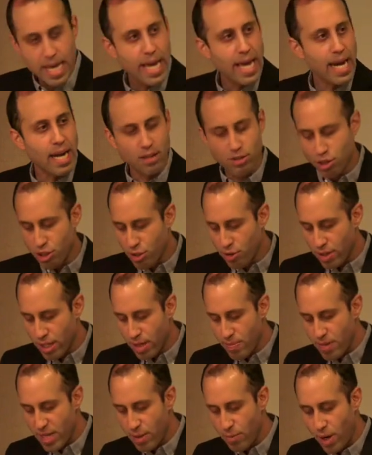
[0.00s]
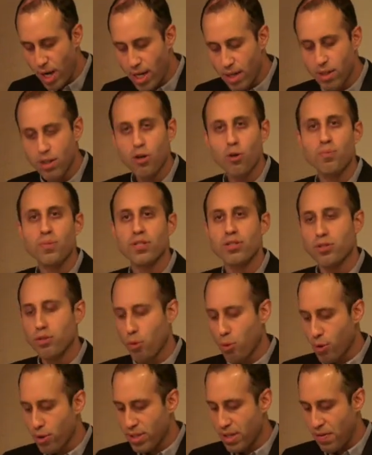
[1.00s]
In Algeria, meanwhile, it opened
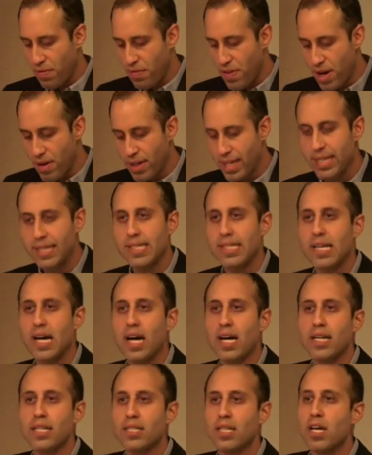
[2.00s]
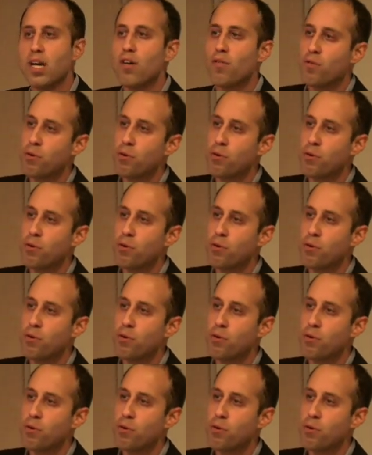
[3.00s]
stores of varying size